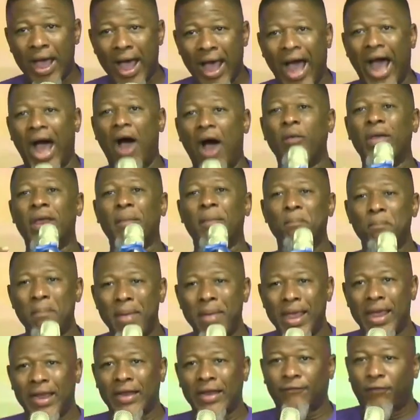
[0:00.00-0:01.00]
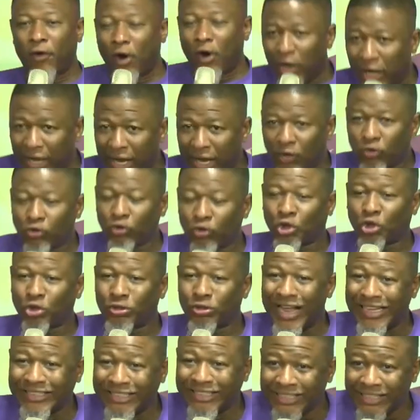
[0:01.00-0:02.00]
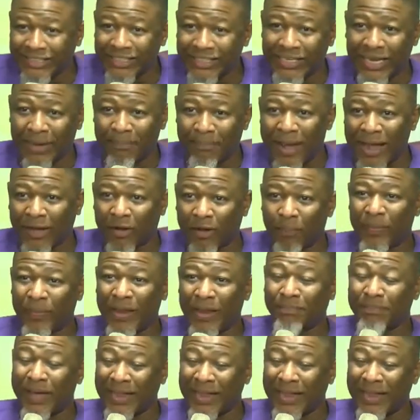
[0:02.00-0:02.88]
how it means for little children sitting in the marketplace.